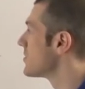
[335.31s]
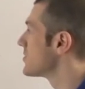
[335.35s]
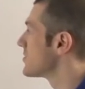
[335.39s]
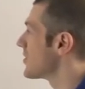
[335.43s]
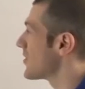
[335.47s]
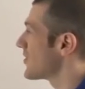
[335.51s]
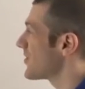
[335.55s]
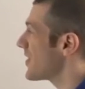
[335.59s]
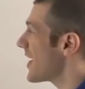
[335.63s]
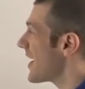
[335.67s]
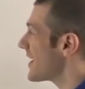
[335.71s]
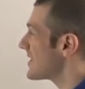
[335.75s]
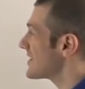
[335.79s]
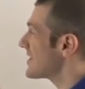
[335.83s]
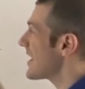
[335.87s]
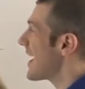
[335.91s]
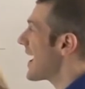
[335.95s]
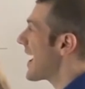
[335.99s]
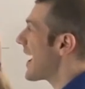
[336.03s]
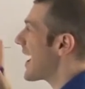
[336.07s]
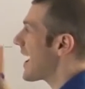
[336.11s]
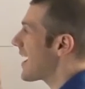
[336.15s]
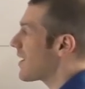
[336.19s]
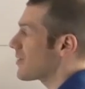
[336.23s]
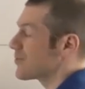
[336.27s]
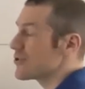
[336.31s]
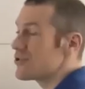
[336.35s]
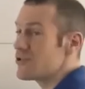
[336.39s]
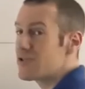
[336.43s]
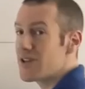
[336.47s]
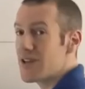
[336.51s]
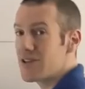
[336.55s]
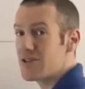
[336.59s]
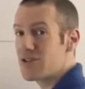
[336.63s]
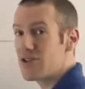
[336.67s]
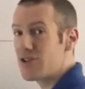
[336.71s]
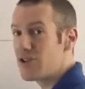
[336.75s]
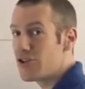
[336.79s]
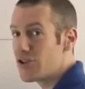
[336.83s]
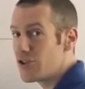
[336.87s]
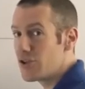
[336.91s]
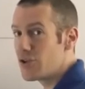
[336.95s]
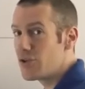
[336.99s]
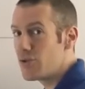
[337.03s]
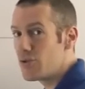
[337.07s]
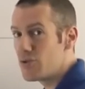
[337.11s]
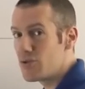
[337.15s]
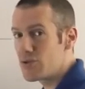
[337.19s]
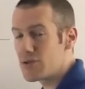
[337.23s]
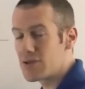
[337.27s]
So that's how you tend to
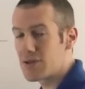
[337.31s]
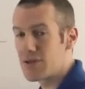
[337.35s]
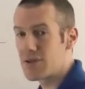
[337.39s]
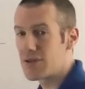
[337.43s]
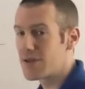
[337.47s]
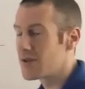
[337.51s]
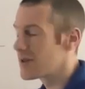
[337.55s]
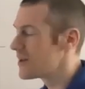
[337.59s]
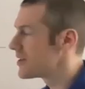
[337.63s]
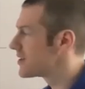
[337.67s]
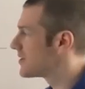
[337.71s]
use